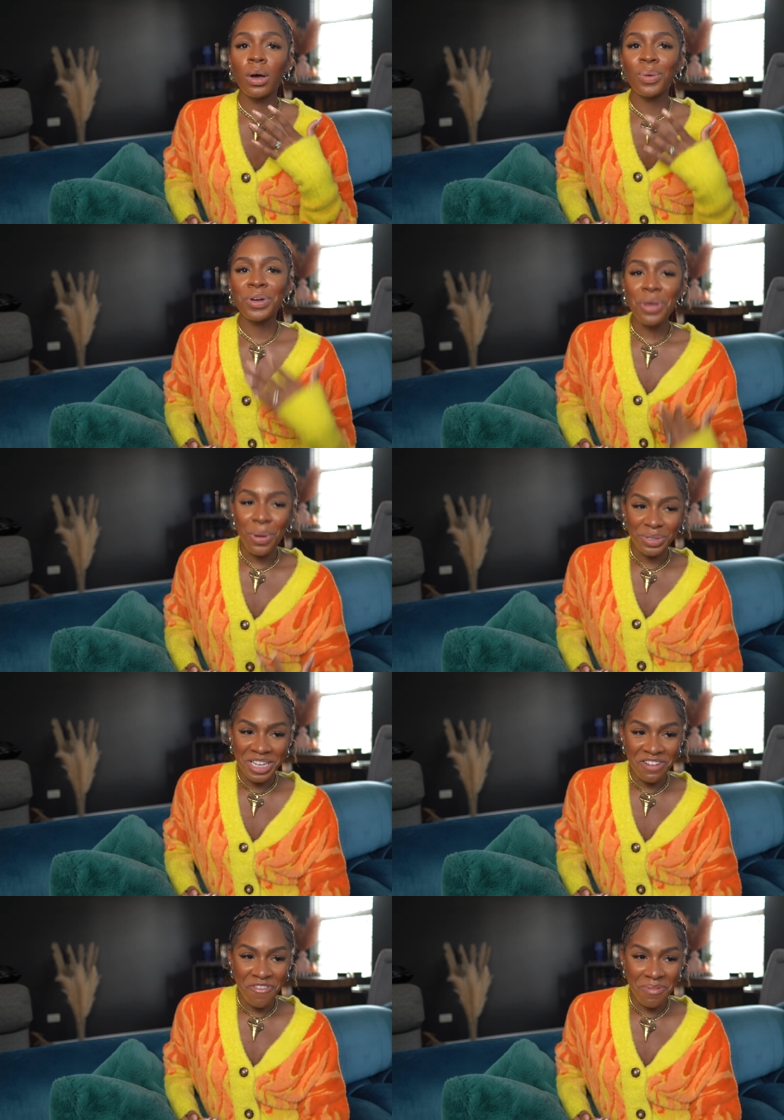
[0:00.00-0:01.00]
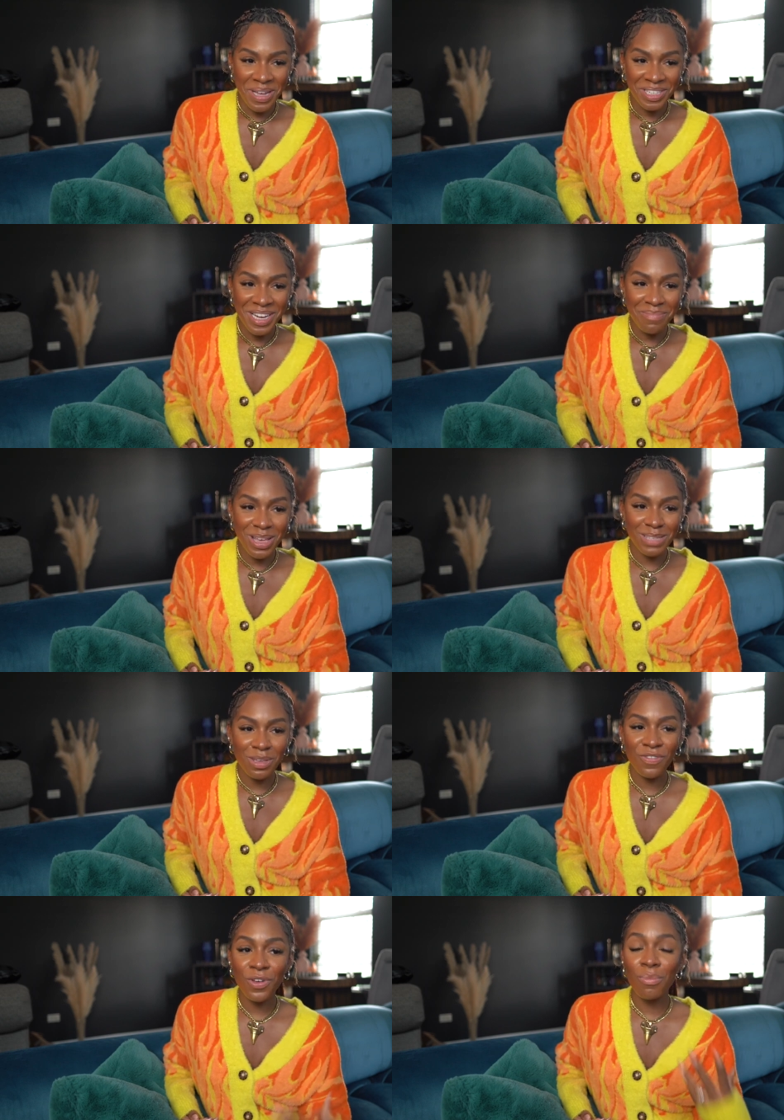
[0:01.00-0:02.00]
withholding information makes
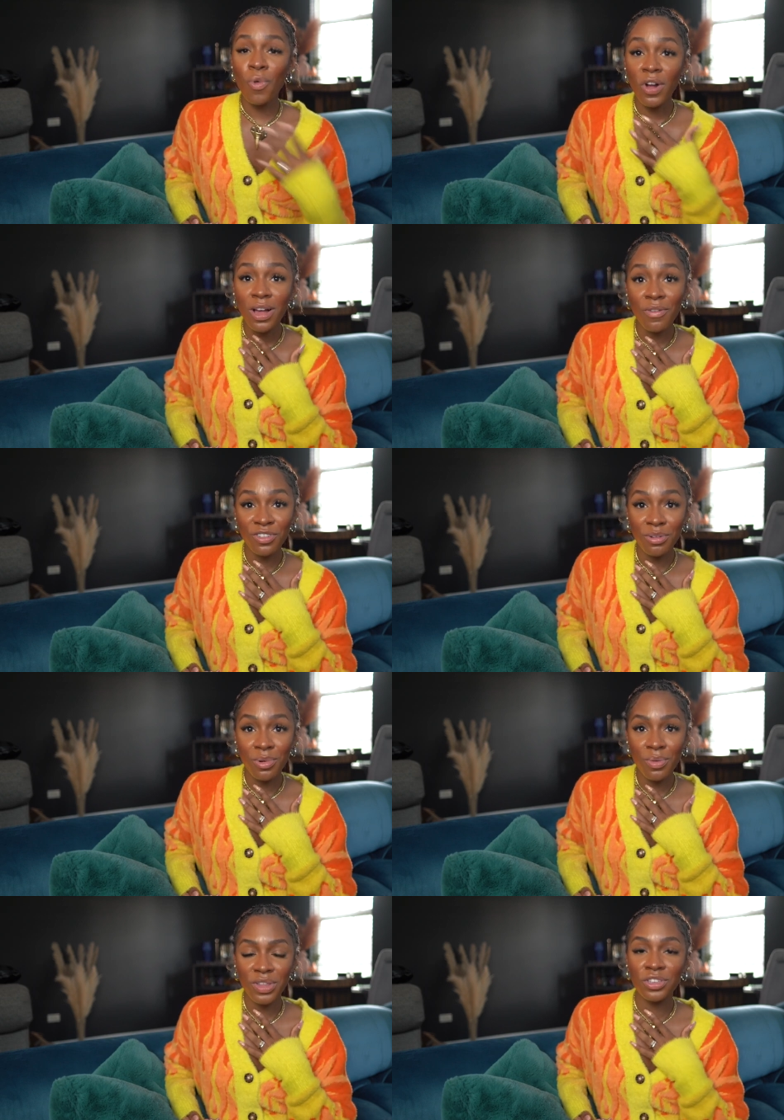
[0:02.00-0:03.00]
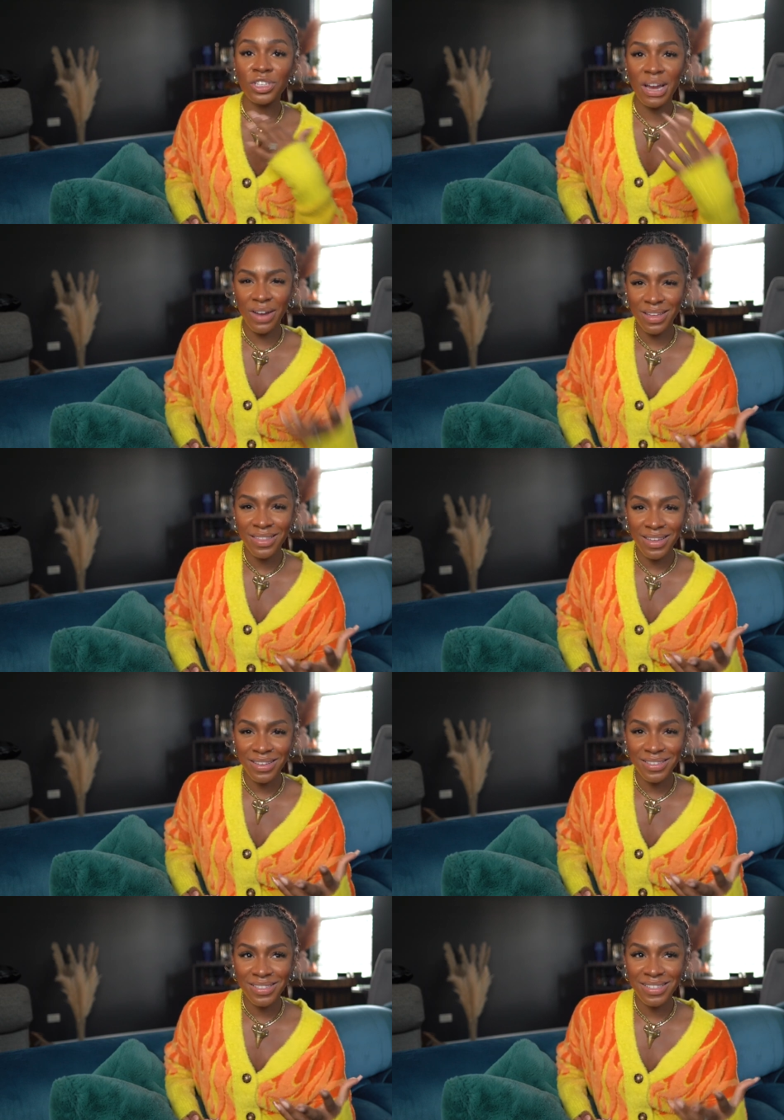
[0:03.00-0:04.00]
me feel more comfortable with sharing
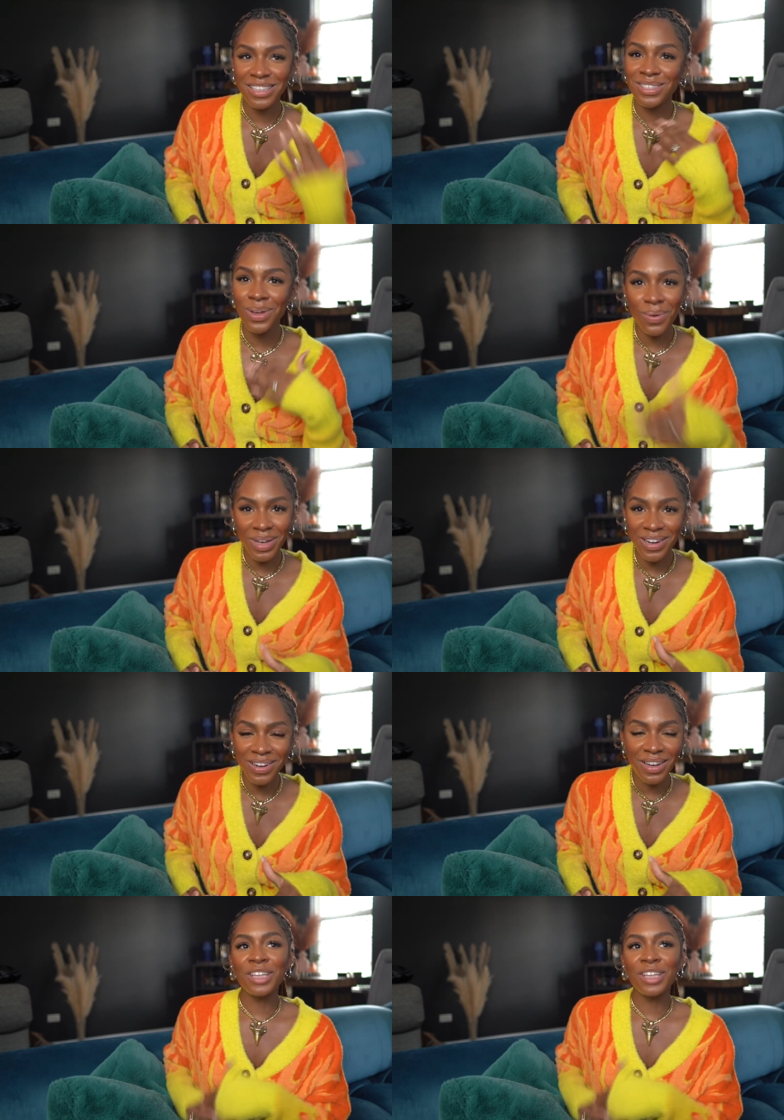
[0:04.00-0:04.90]
things. That's so weird.